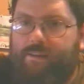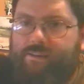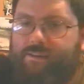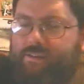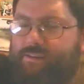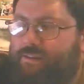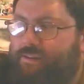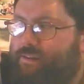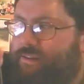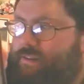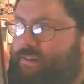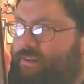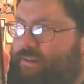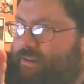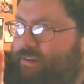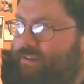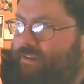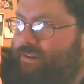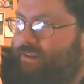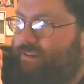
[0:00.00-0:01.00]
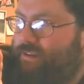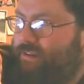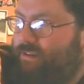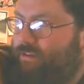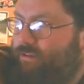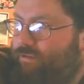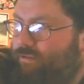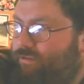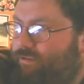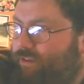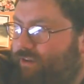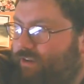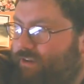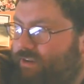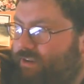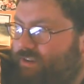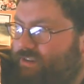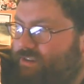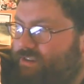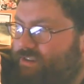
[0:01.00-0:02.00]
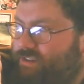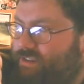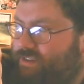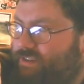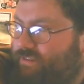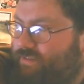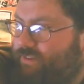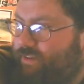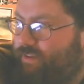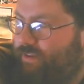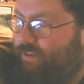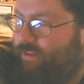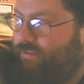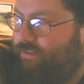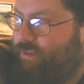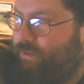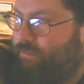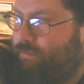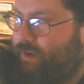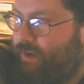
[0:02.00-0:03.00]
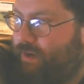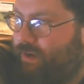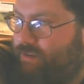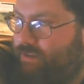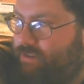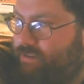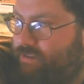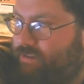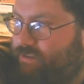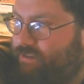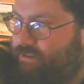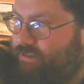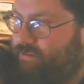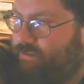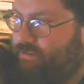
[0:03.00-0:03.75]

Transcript: of drawings and stuff all over the box too.